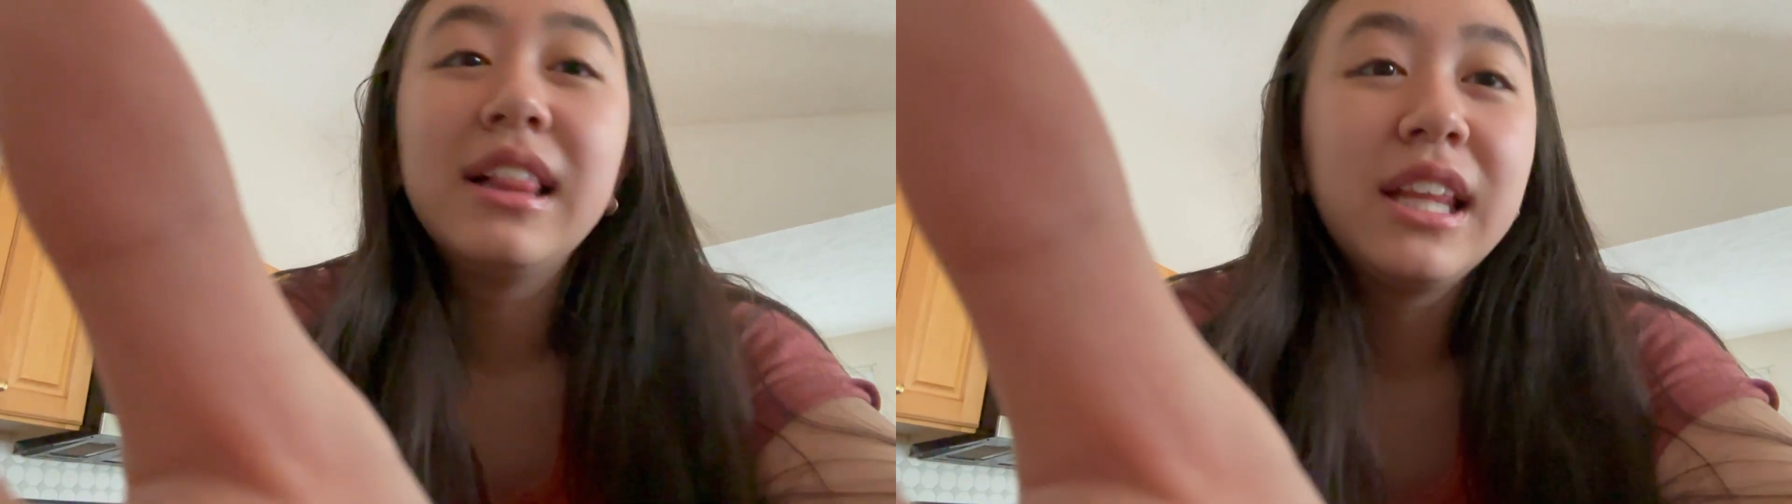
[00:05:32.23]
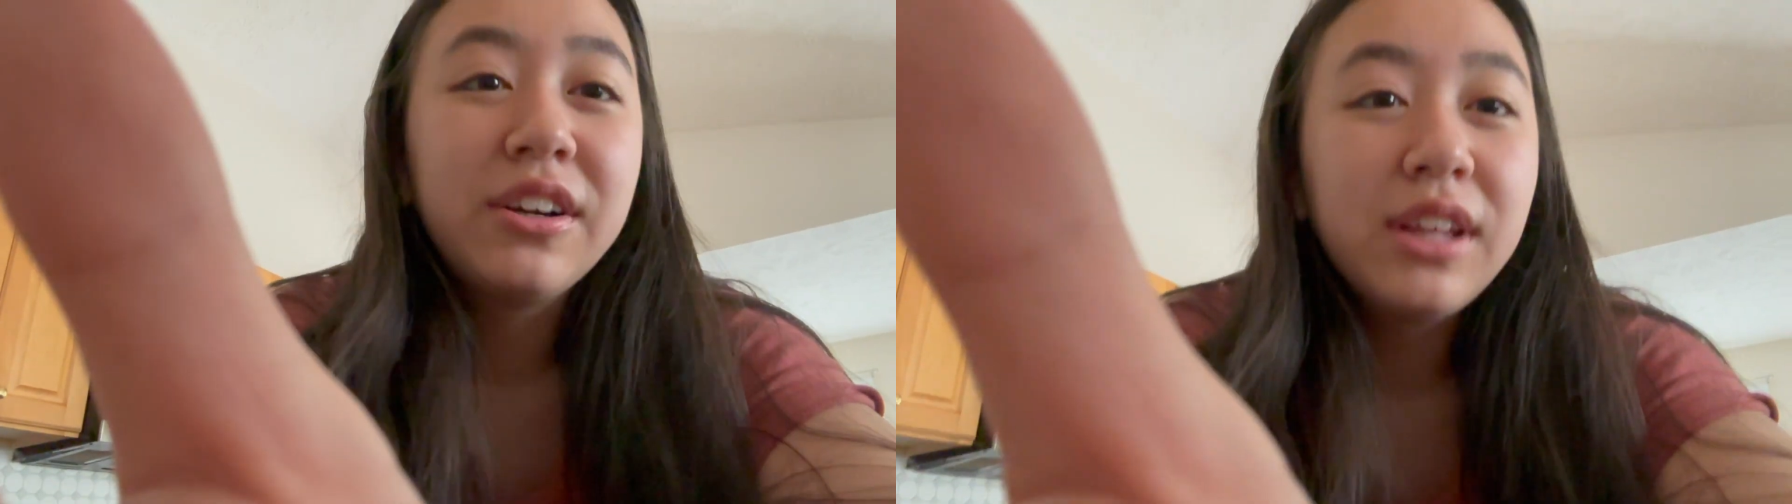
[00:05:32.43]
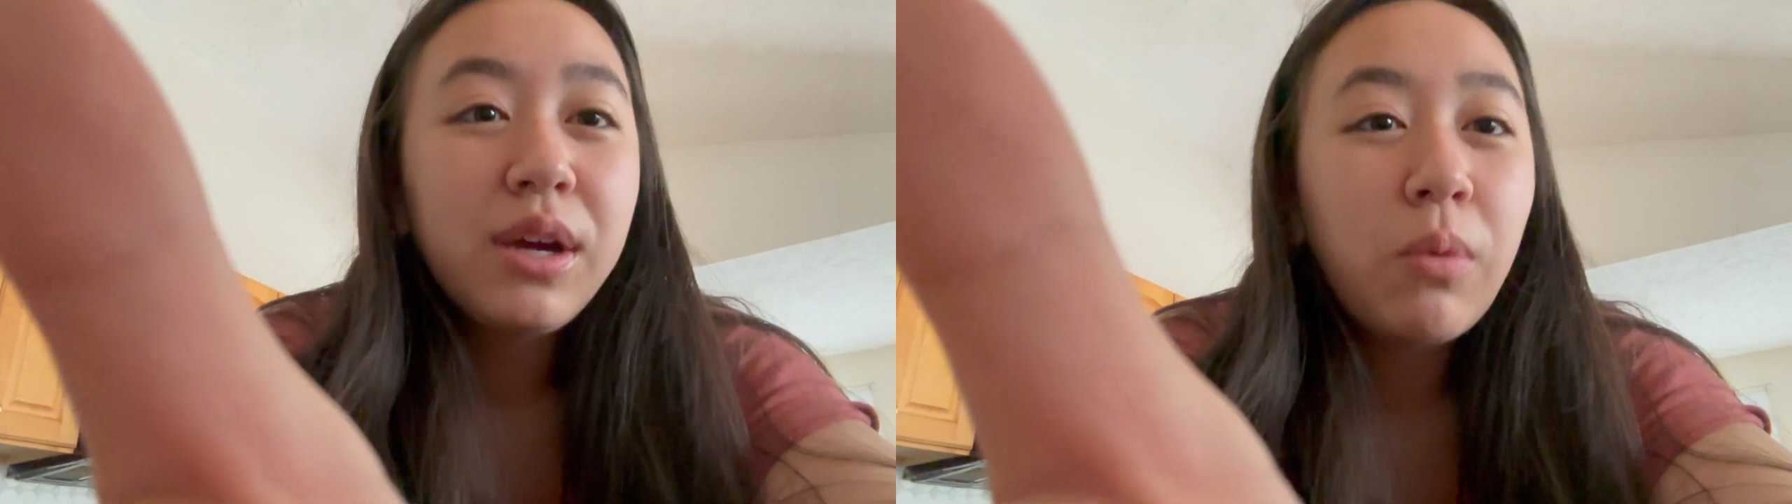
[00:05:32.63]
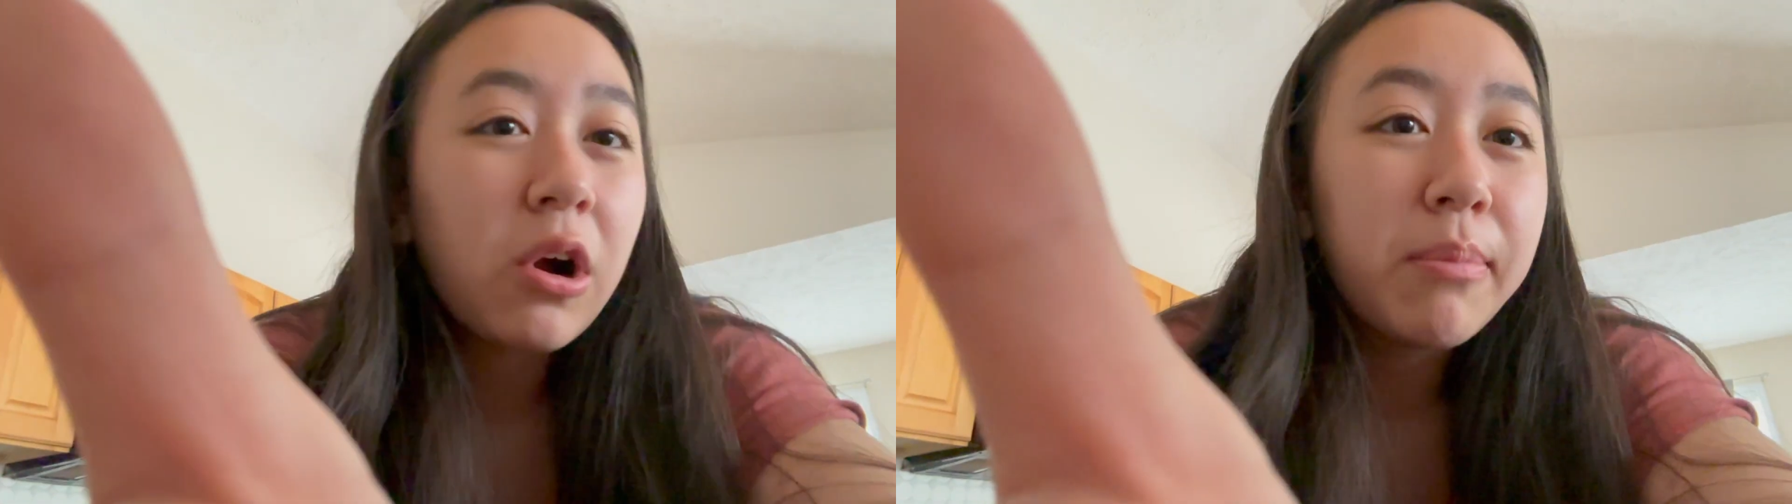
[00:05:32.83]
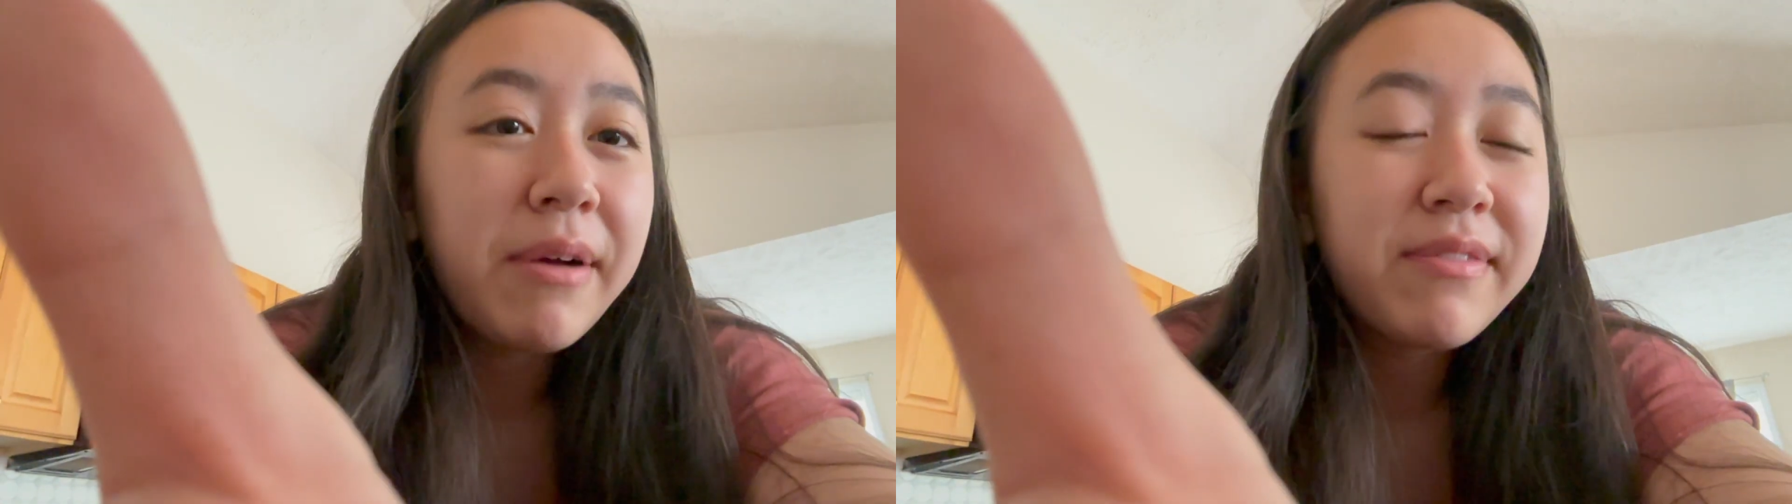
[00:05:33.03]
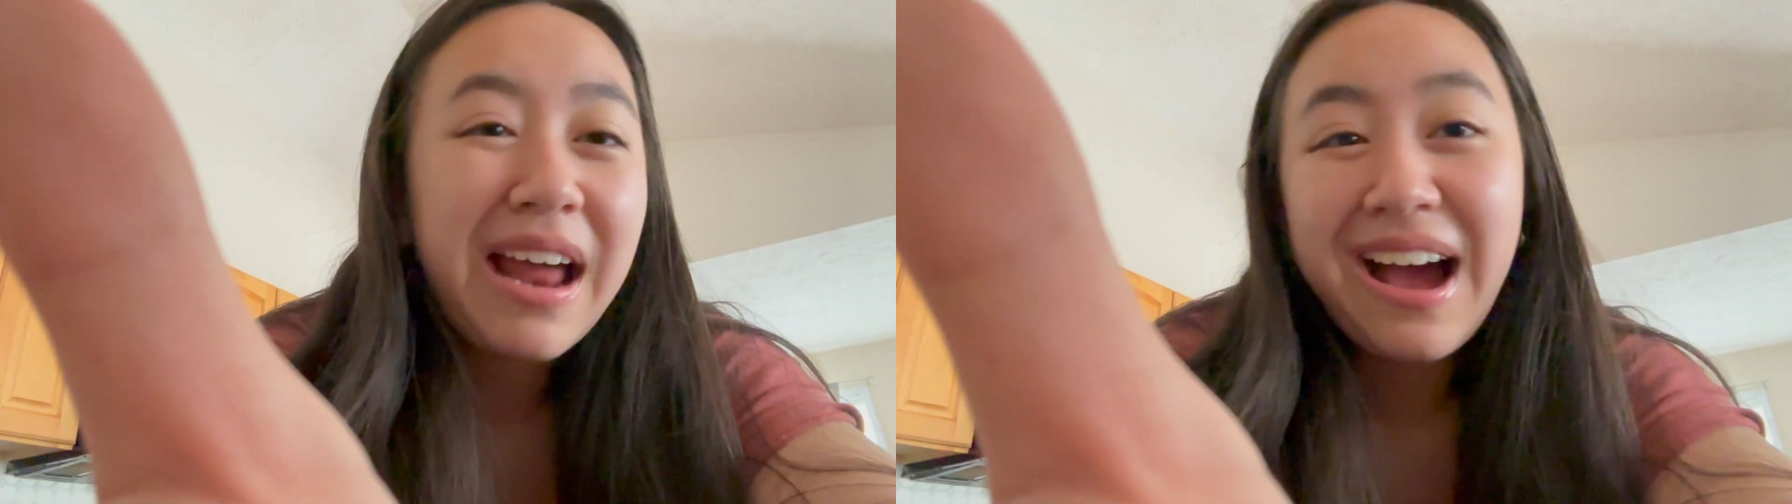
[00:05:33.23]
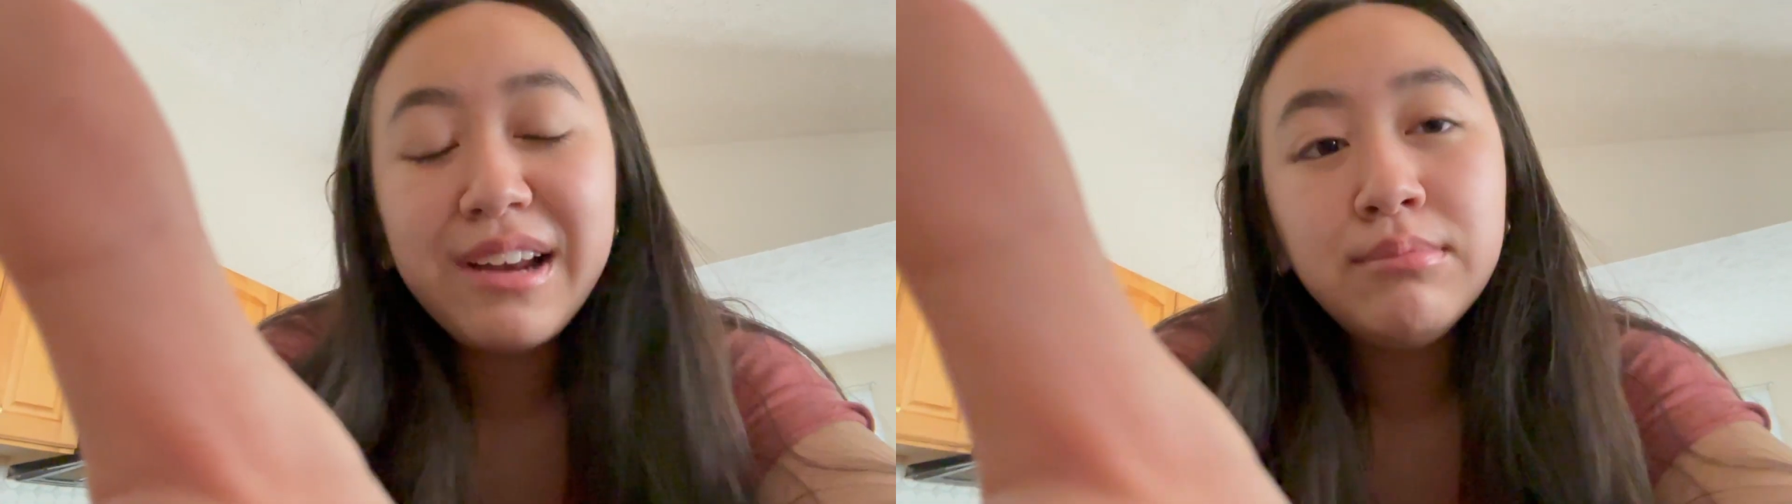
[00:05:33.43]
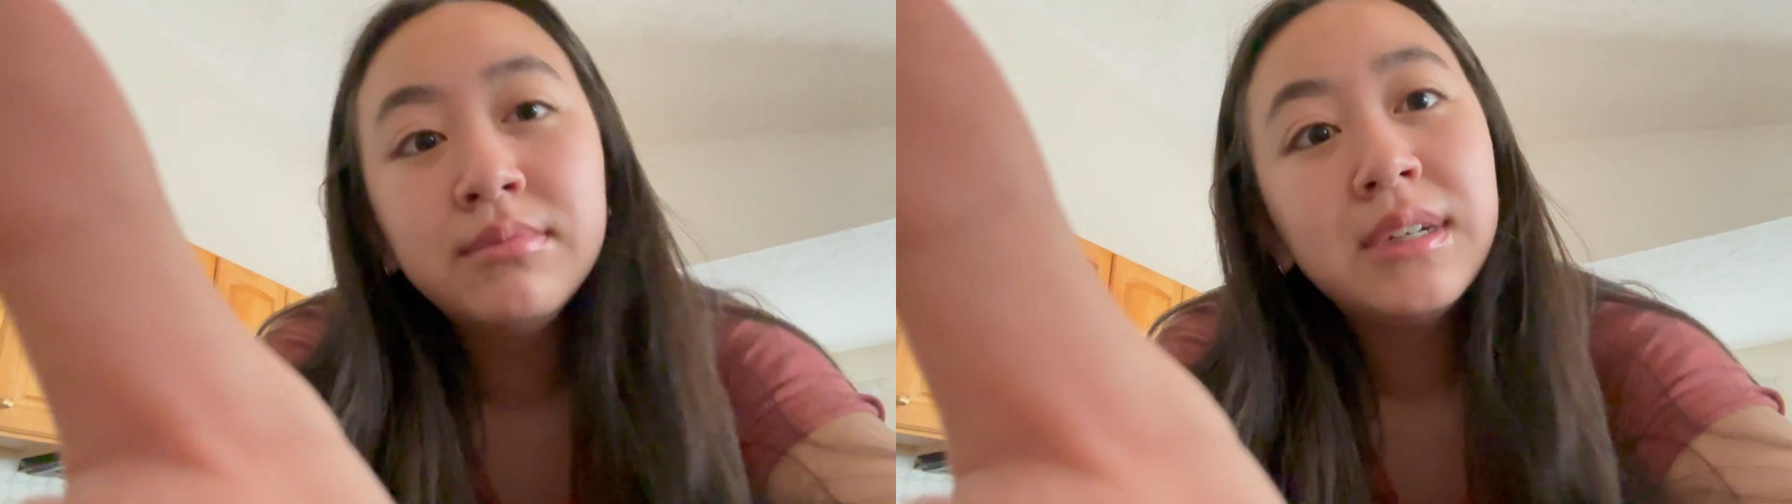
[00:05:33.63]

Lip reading: literally woke up at 9.